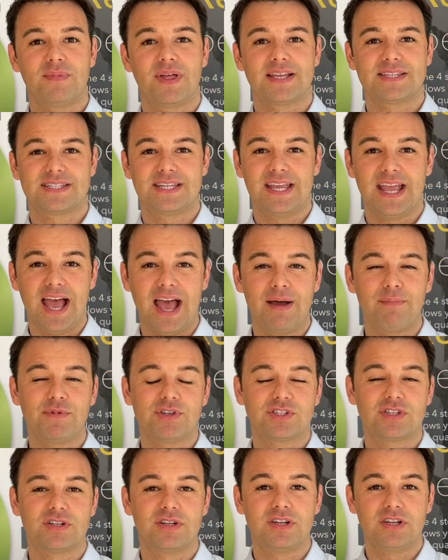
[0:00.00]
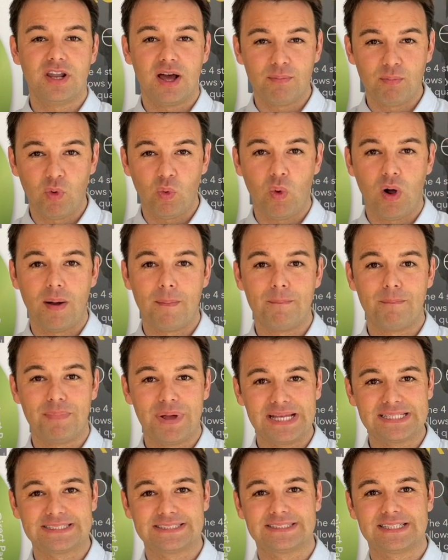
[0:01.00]
That's the Amazon number one
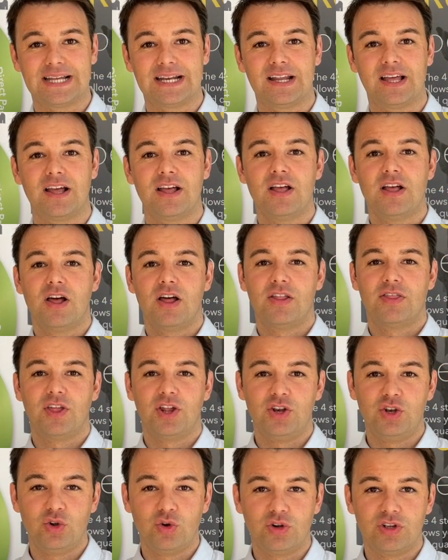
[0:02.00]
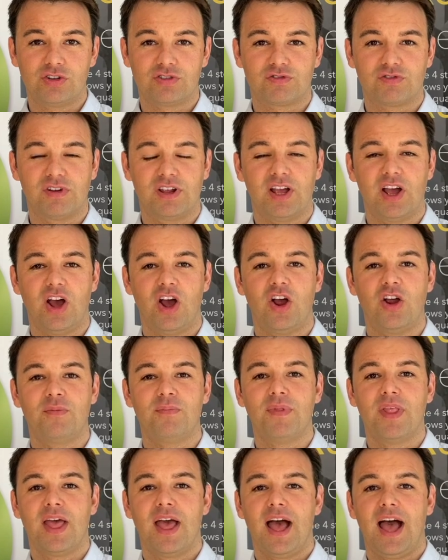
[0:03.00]
bestseller The Noise Free Home.